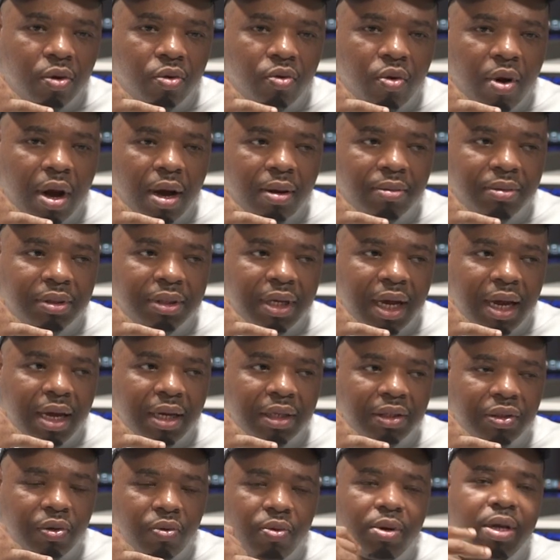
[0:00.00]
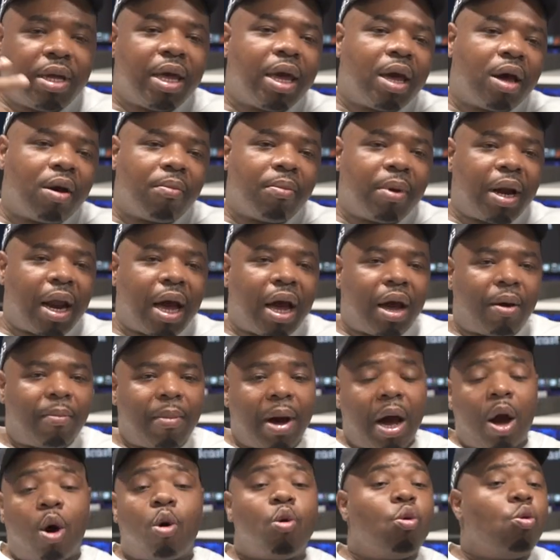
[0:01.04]
You know what I'm saying? So we held me down my
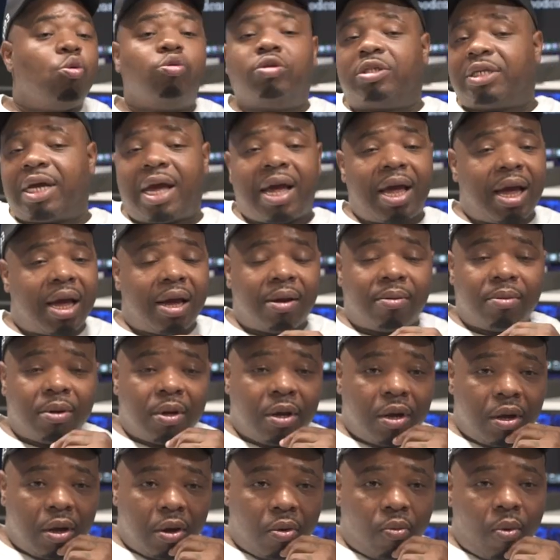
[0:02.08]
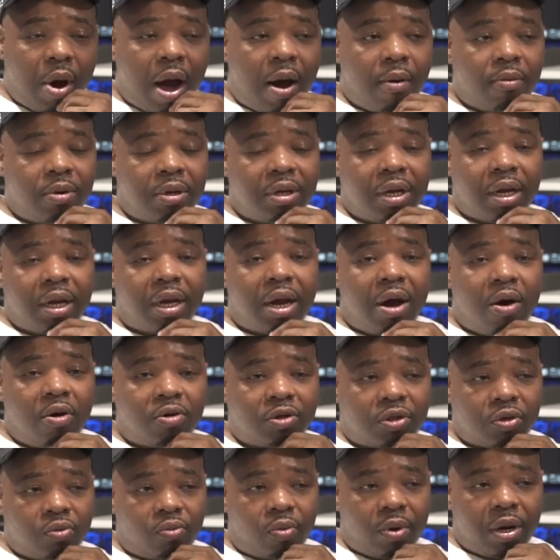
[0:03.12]
whole time while I was
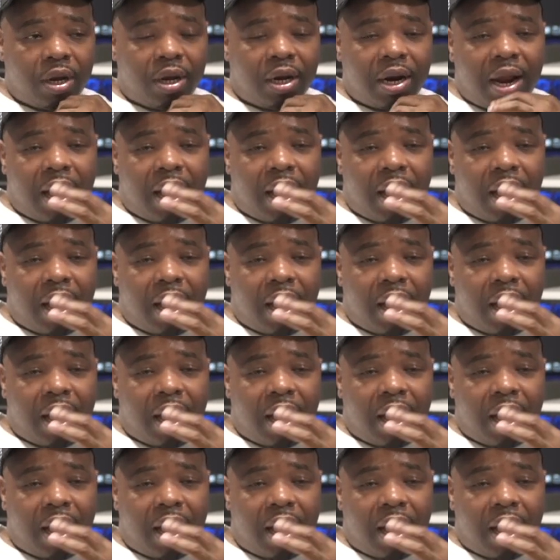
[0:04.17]
incarcerated.